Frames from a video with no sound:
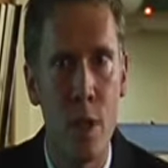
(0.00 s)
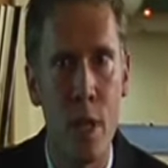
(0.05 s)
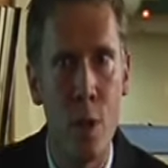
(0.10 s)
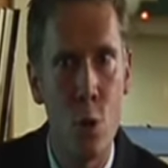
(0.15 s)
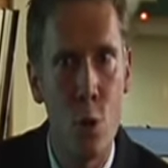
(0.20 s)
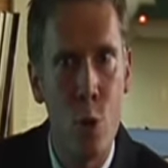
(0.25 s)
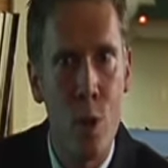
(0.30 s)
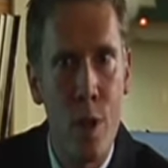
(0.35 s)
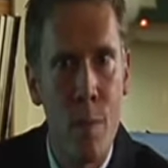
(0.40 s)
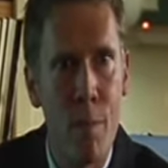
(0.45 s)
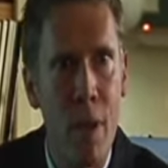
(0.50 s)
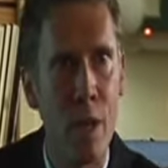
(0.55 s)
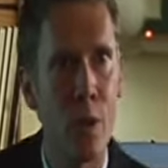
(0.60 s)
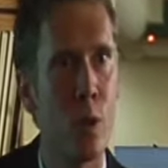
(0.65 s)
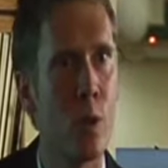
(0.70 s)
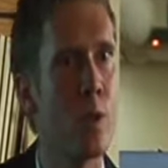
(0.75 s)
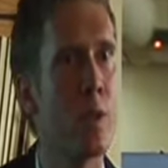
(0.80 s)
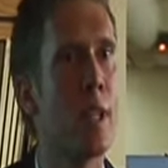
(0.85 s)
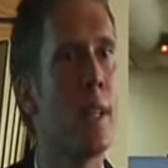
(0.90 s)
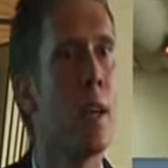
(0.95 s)
into their
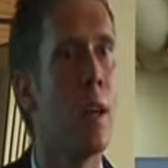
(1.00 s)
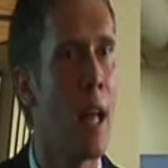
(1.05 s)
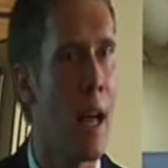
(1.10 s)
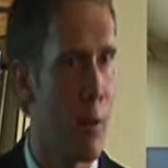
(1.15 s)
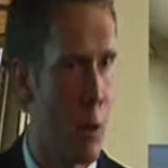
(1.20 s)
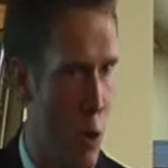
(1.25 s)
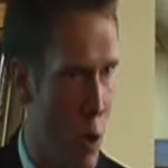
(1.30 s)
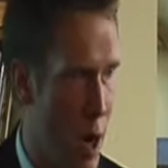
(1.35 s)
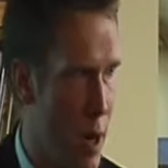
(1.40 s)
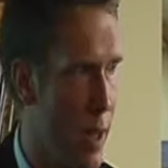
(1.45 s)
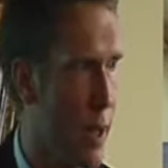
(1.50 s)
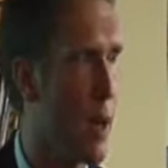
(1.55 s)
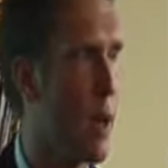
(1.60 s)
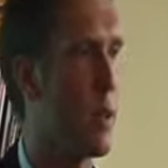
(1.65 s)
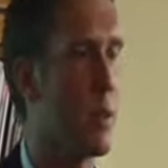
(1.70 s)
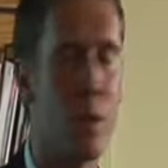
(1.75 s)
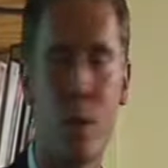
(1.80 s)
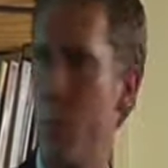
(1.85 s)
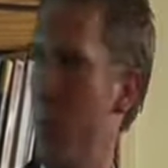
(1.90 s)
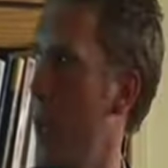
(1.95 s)
muscles and they'll have chronic
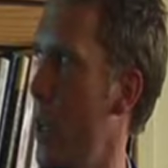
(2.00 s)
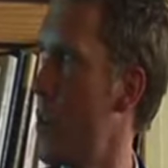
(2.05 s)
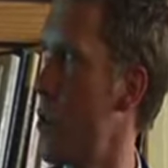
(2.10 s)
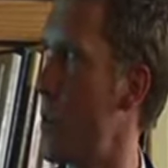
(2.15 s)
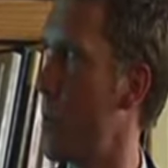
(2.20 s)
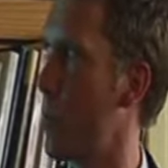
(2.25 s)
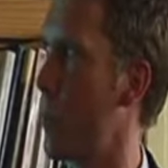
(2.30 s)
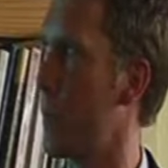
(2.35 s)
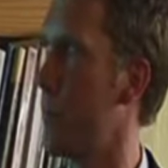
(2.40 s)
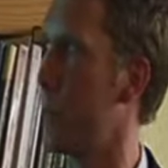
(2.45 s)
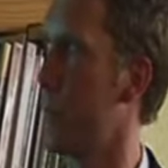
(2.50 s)
constipation.